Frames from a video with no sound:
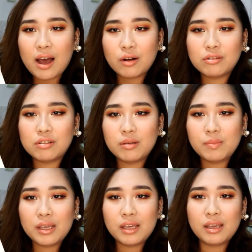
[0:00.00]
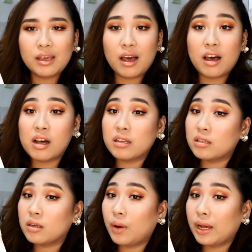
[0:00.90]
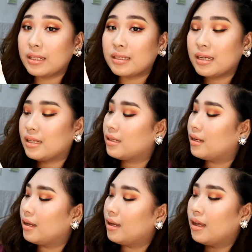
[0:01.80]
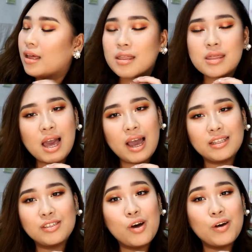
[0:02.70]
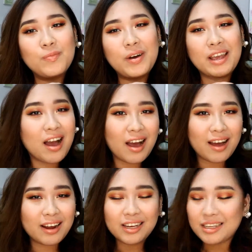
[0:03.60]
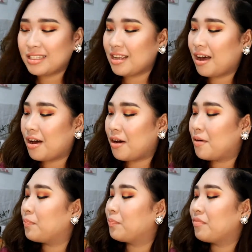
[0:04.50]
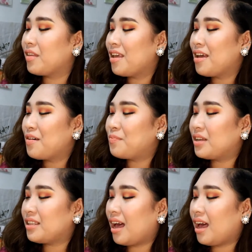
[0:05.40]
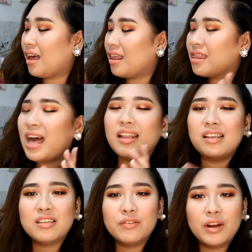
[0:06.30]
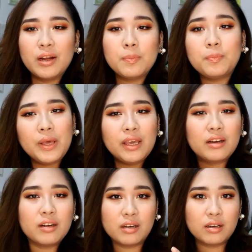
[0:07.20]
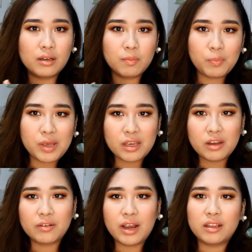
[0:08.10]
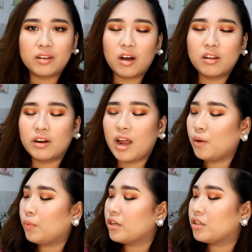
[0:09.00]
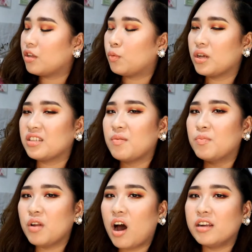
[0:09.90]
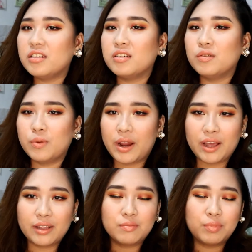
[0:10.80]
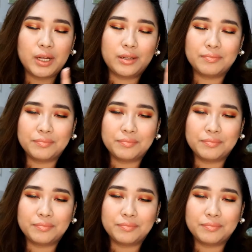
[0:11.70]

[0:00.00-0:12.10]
out to me. So I did that on my eyes. But that is a very pinky red color. I wish it was a blood red, but